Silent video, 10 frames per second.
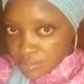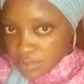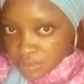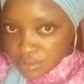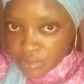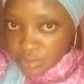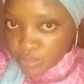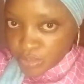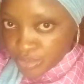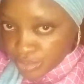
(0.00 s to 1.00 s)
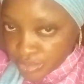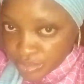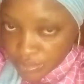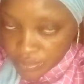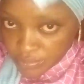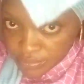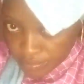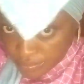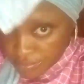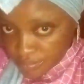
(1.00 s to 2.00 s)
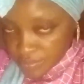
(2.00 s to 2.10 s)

So guys, after